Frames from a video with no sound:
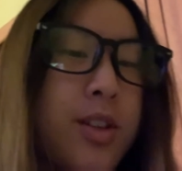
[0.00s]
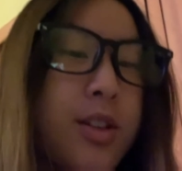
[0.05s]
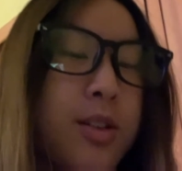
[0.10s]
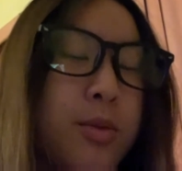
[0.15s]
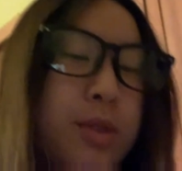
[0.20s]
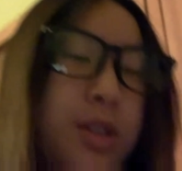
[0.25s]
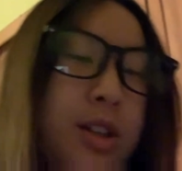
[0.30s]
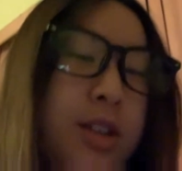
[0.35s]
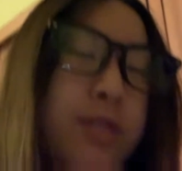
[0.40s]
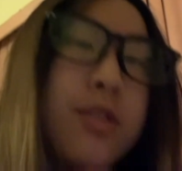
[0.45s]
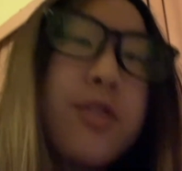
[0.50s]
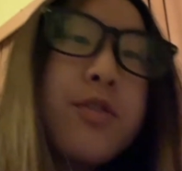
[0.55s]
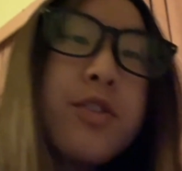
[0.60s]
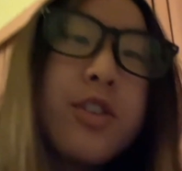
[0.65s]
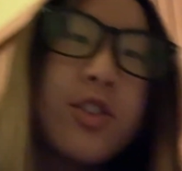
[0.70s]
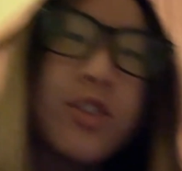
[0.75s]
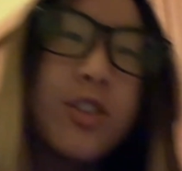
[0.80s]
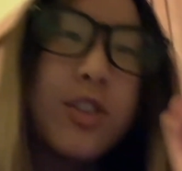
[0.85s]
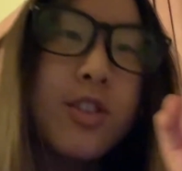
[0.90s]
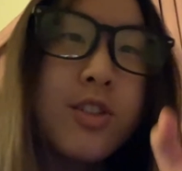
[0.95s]
We have
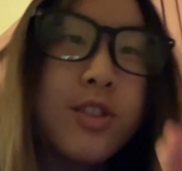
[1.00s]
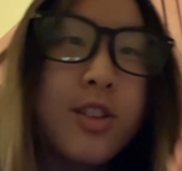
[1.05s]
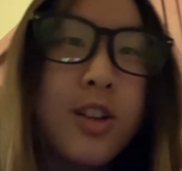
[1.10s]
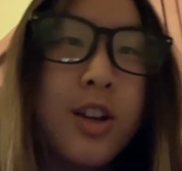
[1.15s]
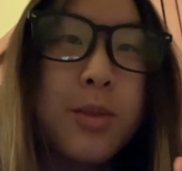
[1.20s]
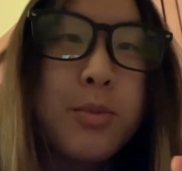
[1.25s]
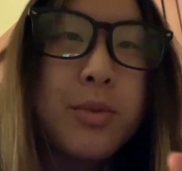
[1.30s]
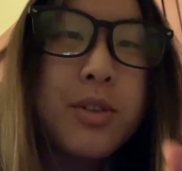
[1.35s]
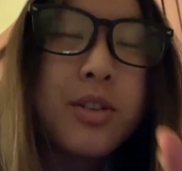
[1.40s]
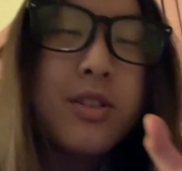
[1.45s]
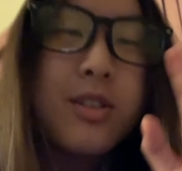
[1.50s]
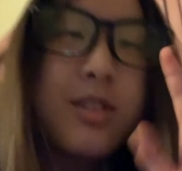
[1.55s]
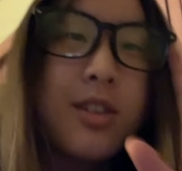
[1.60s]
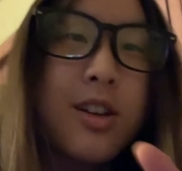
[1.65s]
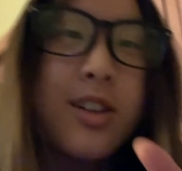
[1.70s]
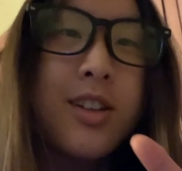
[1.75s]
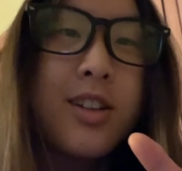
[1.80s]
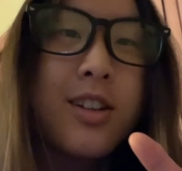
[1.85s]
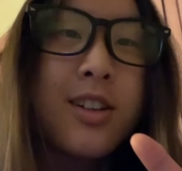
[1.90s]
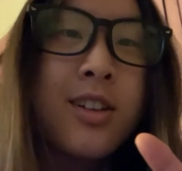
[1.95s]
officially stopped
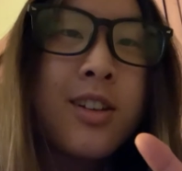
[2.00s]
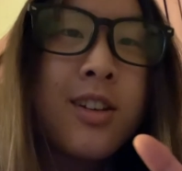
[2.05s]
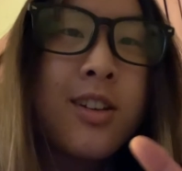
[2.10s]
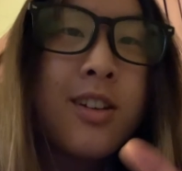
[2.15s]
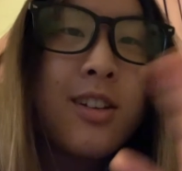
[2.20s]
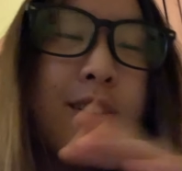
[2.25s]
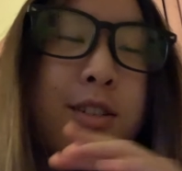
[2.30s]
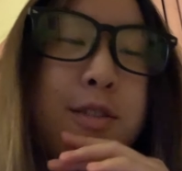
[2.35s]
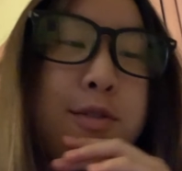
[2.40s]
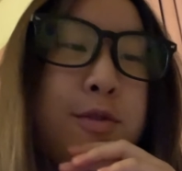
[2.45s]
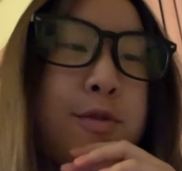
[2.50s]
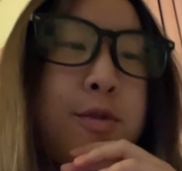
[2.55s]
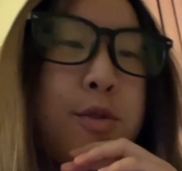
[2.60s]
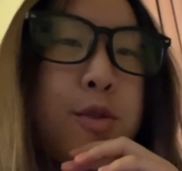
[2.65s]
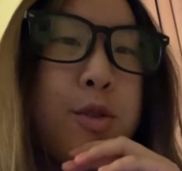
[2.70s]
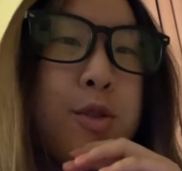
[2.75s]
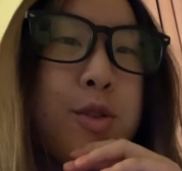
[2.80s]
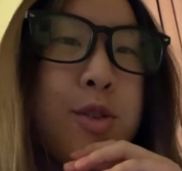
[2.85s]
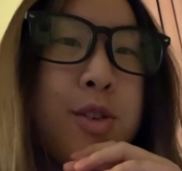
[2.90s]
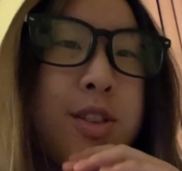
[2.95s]
studying
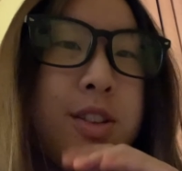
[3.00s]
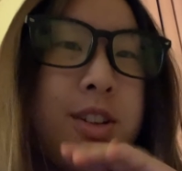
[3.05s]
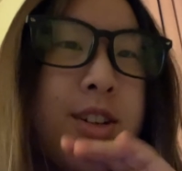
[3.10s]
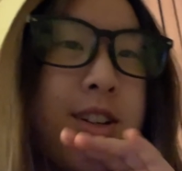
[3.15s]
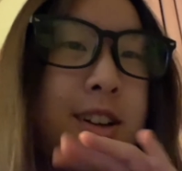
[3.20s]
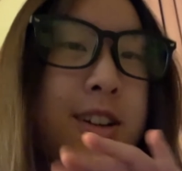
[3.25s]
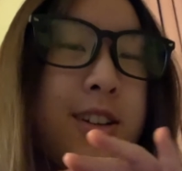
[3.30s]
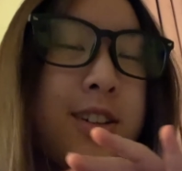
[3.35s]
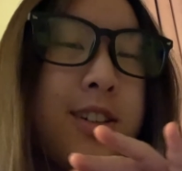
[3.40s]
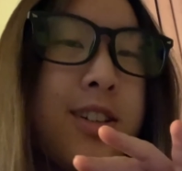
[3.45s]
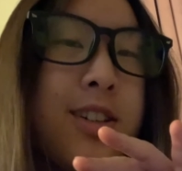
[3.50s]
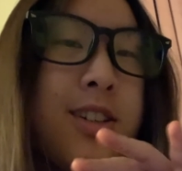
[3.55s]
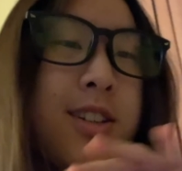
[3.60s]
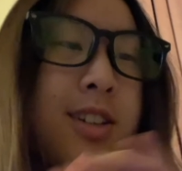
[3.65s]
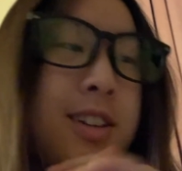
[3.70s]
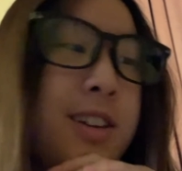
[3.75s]
for the night.